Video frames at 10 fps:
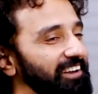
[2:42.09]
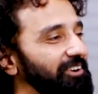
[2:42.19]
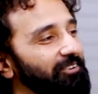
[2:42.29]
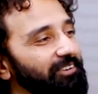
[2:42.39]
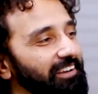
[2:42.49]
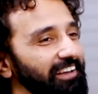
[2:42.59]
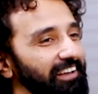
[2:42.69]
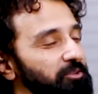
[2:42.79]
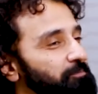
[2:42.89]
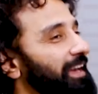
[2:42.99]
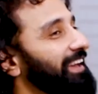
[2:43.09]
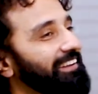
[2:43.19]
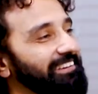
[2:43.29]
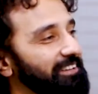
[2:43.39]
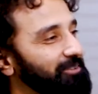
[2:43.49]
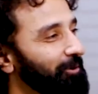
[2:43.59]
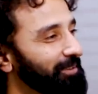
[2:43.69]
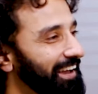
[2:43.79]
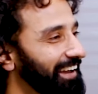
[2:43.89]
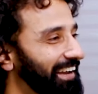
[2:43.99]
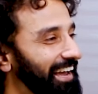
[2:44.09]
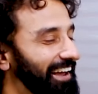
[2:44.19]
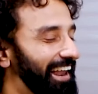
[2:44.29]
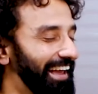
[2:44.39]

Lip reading: like, oh, Spain, let's go there.